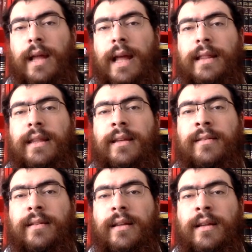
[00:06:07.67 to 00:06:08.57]
And
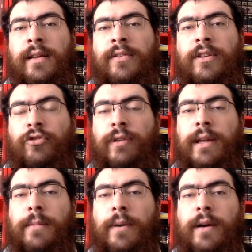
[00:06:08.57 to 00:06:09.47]
this is the
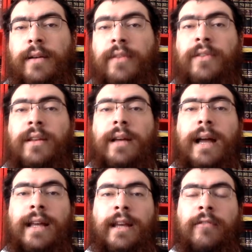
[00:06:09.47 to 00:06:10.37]
tricky part. You see,
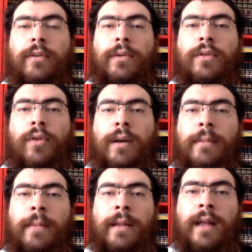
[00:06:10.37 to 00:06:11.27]
Chakira would talk
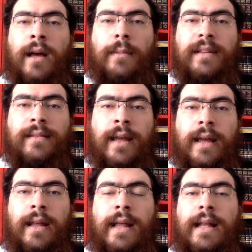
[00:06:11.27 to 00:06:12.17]
about malachim and
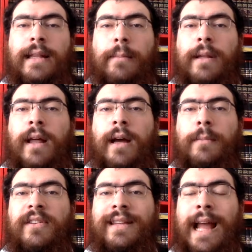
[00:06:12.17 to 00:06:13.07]
say that
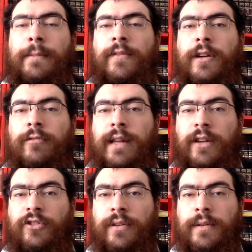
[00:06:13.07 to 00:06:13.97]
malachim is a type of a
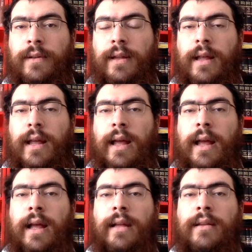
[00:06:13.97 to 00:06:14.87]
creation,
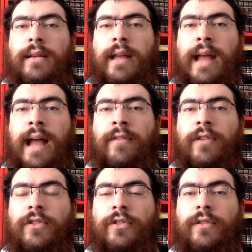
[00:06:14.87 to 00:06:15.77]
and they have
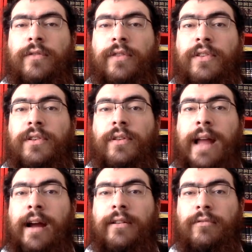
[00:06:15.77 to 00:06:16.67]
a certain physical
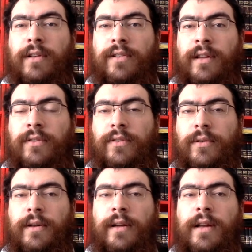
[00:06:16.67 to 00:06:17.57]
characteristics,
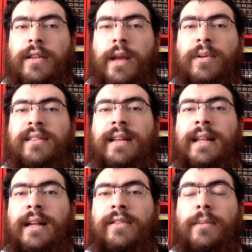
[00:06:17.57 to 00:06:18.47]
or they would say
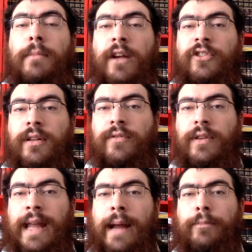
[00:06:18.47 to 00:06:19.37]
that it's a mashal. If you
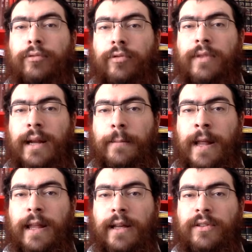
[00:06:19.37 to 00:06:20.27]
can't prove that a
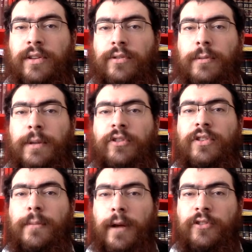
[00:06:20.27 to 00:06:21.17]
malach exists, it would be
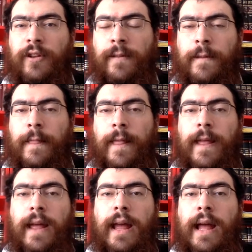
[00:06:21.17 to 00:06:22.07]
just a mashal.
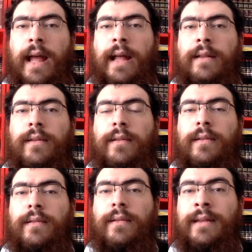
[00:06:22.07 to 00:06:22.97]
And
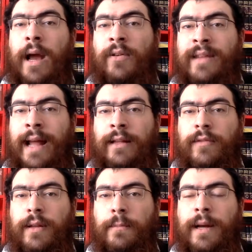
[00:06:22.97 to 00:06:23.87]
that was the end of
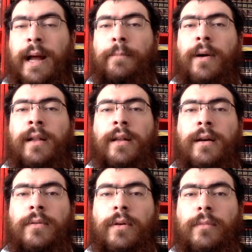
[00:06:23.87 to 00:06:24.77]
it. But
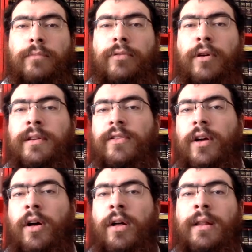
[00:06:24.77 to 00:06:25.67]
Kabbala brought this
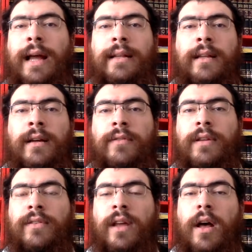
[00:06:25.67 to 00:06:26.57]
whole idea of
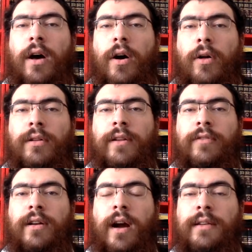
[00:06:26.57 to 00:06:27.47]
these whole
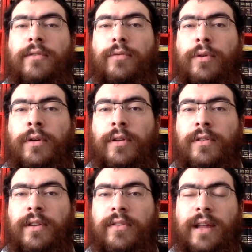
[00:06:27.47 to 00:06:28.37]
different kind of
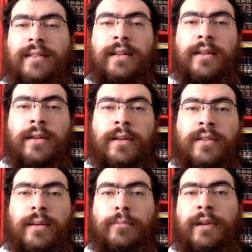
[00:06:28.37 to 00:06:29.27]
worlds. There's
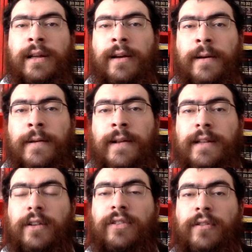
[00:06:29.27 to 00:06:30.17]
Atzilos and Bria,
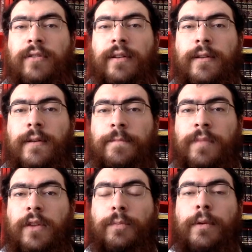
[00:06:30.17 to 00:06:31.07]
there's different
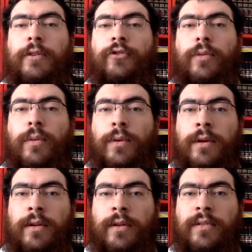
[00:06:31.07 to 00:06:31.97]
spiritual
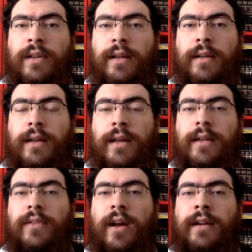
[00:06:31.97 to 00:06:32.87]
worlds, and
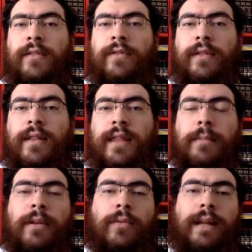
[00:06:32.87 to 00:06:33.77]
this kind of thing
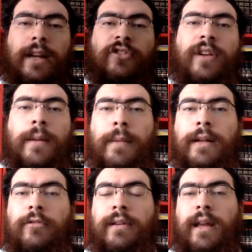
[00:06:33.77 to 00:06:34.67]
between Hashem
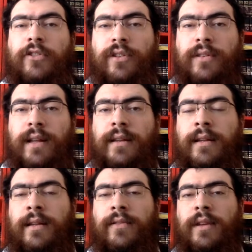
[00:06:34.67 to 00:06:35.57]
and creations. And
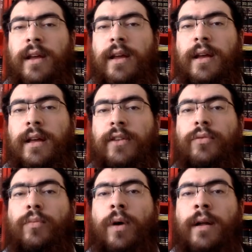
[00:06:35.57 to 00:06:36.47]
this is
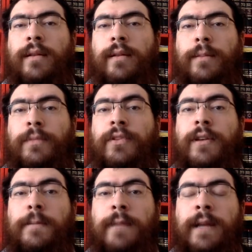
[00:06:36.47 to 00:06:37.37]
what
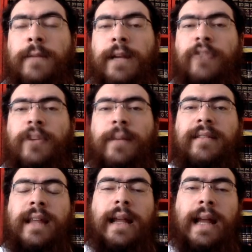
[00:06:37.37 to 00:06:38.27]
Psukim mean when Hashem has
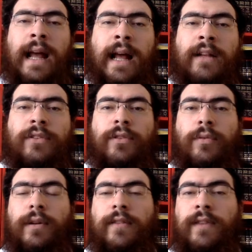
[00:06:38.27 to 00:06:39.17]
10 hands or
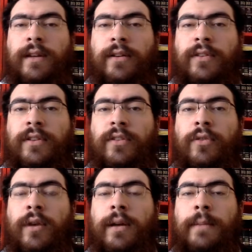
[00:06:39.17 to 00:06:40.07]
20 fingers. These are
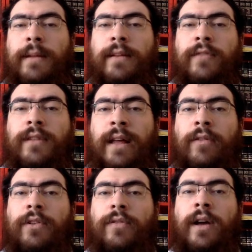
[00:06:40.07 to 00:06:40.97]
talking about different
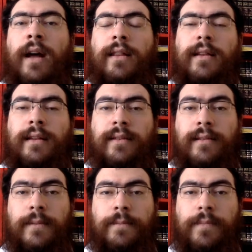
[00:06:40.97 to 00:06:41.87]
levels of godliness.